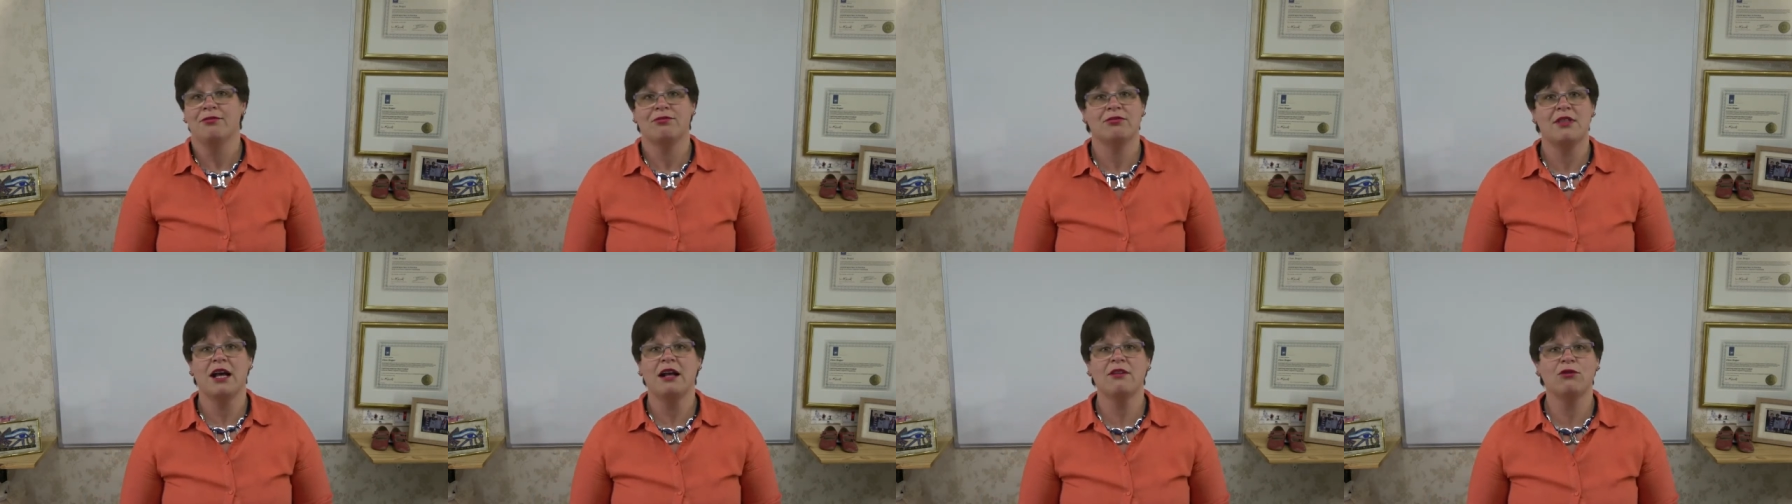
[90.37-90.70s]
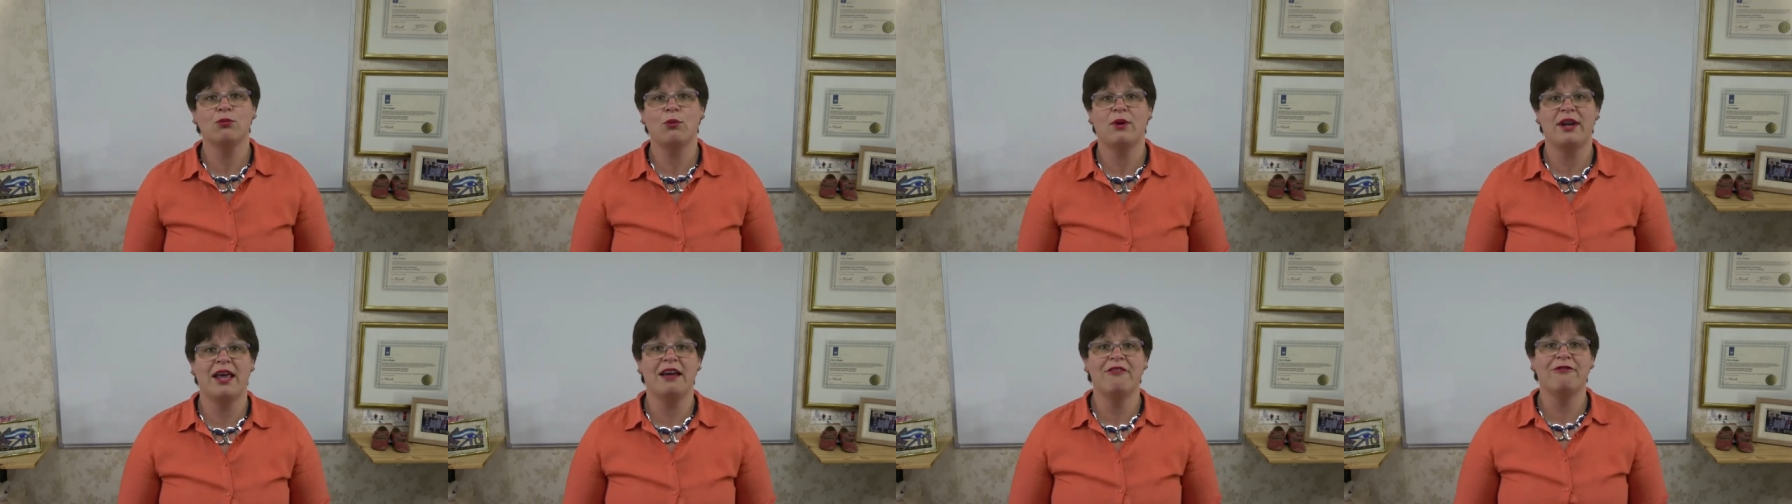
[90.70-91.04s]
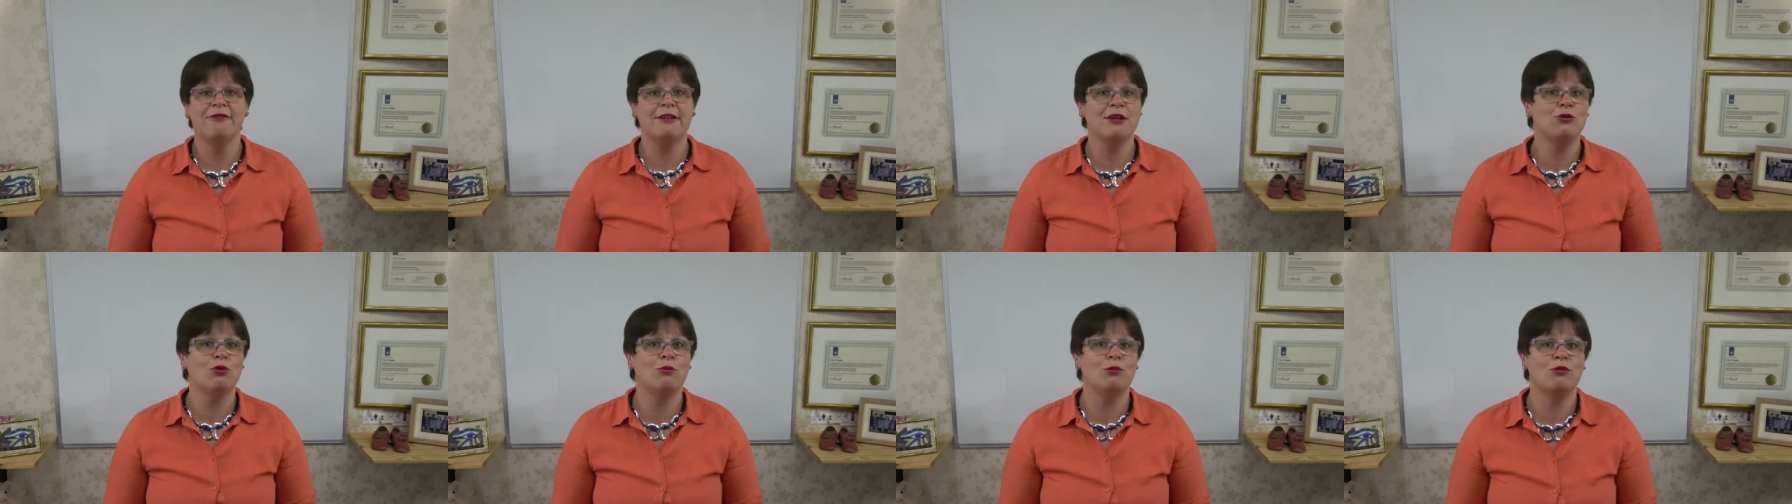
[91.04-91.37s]
That's what
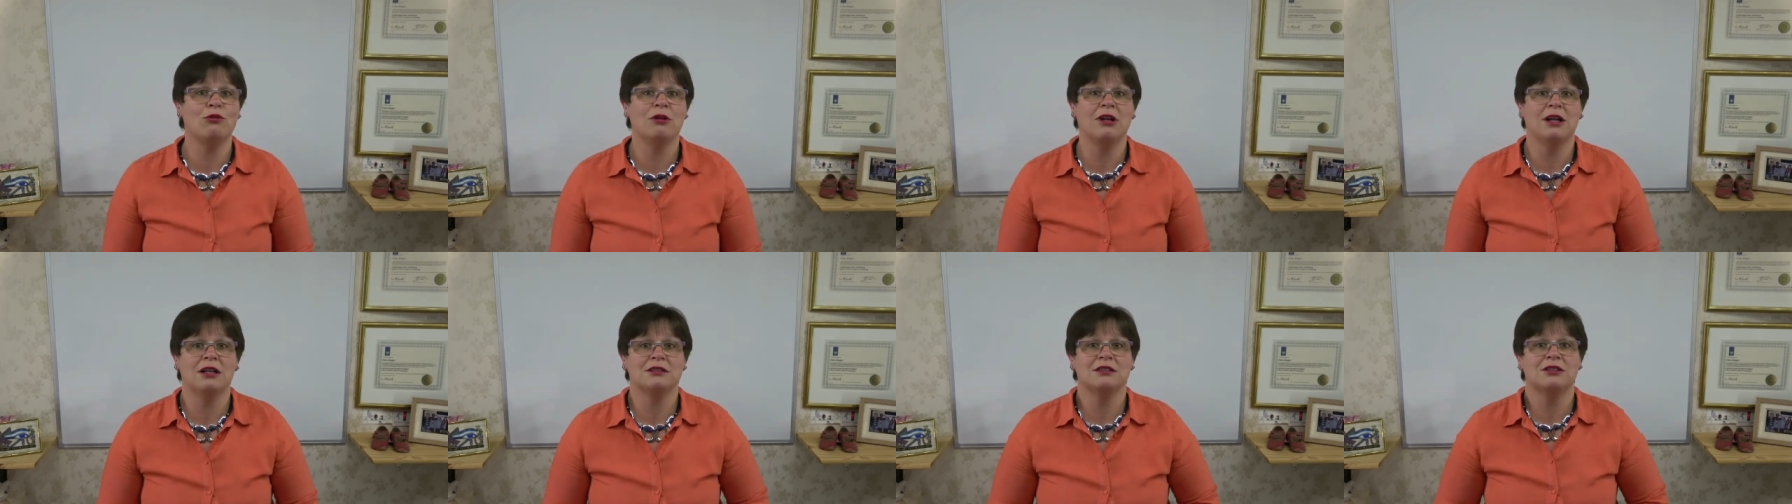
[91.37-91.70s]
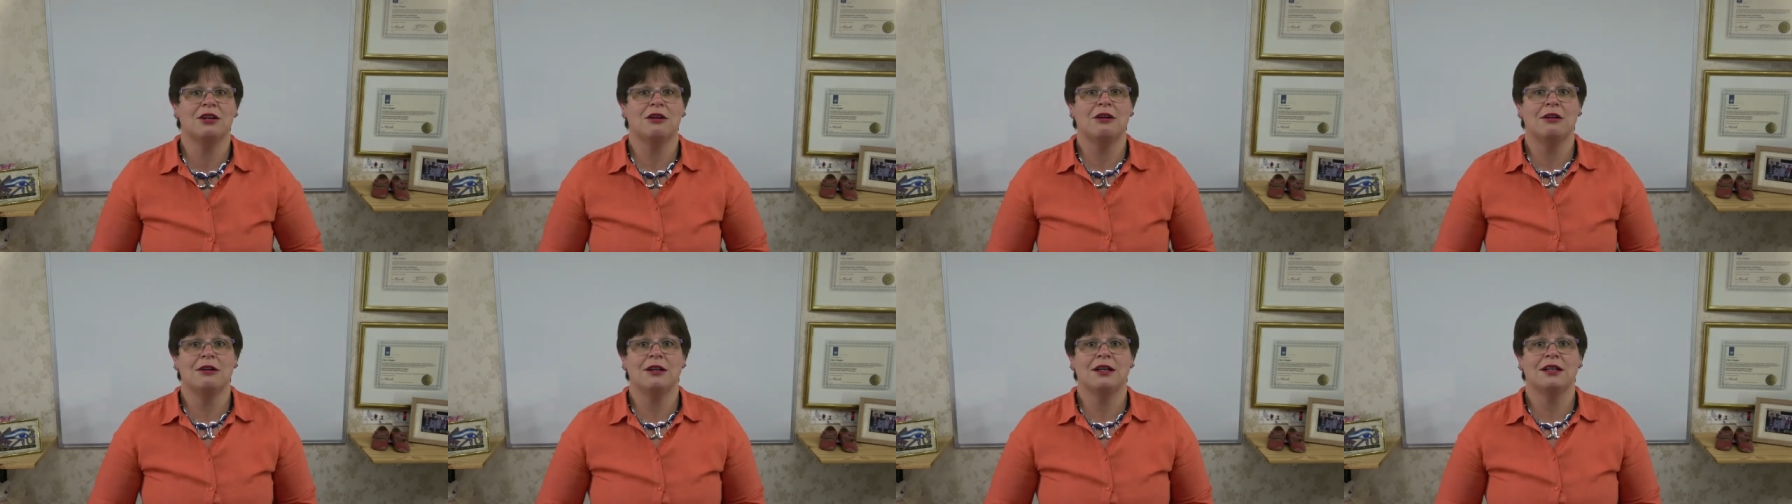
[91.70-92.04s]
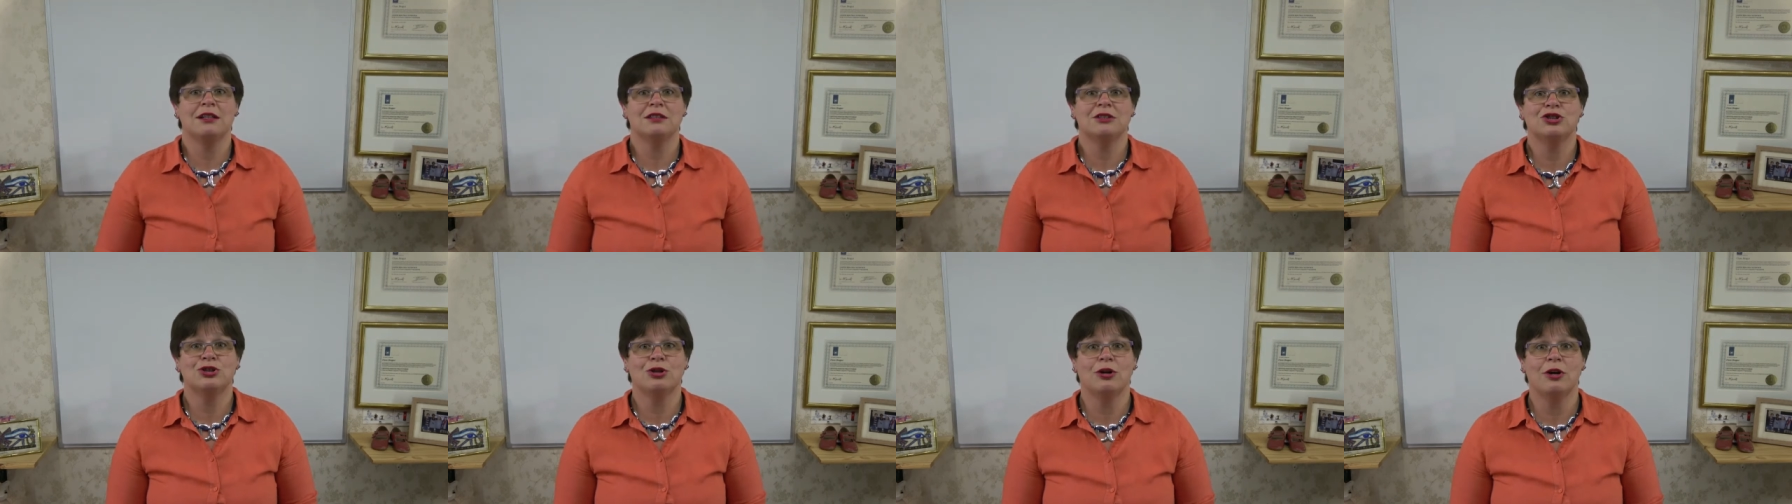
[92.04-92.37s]
every normal clutterholic
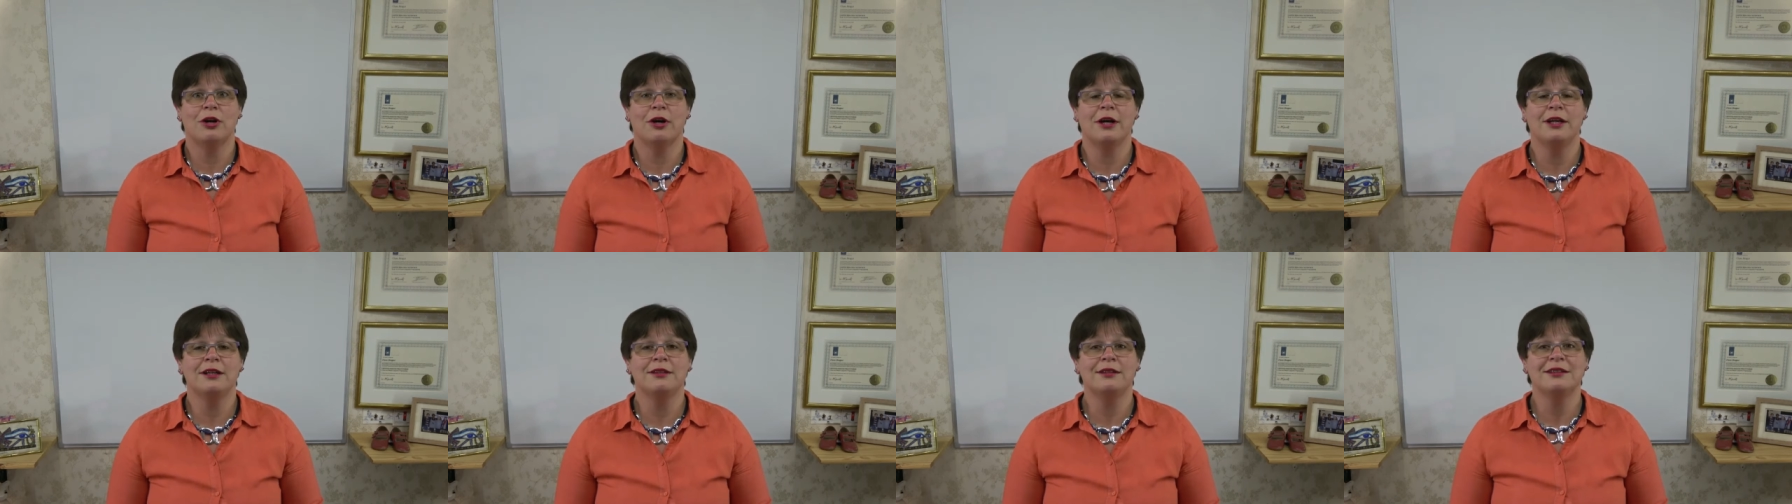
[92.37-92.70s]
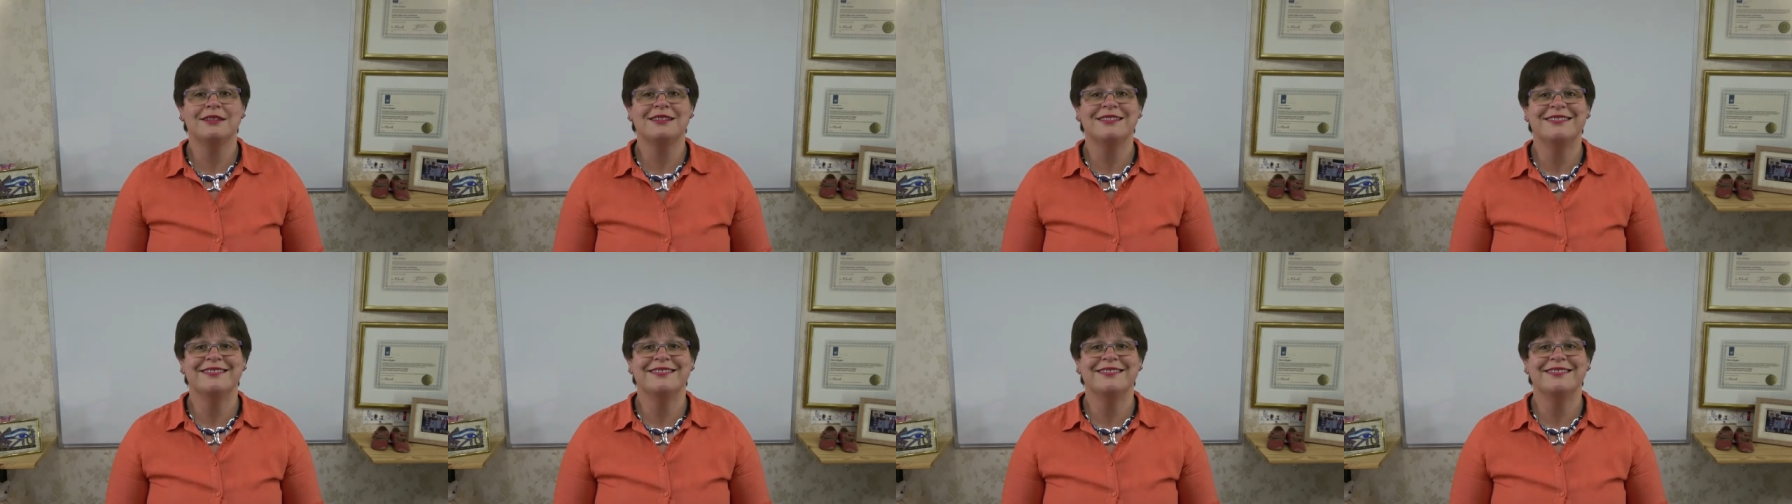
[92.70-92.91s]
has tried.